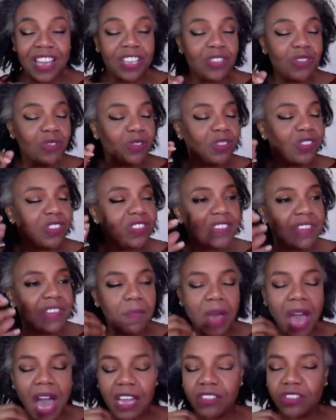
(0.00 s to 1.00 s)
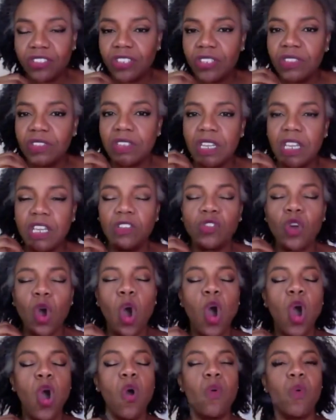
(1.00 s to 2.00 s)
Your subconscious is
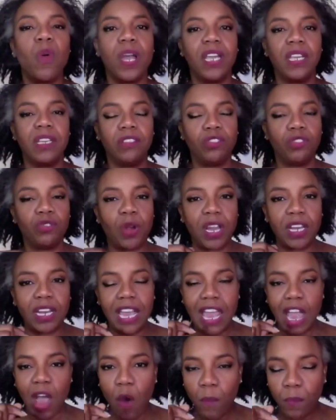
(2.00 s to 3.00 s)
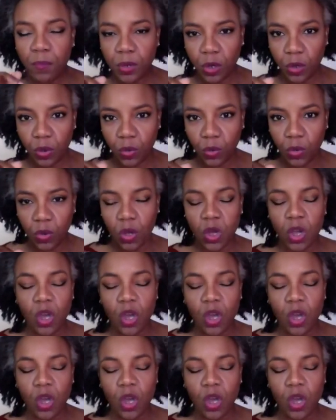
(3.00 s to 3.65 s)
always trying to help you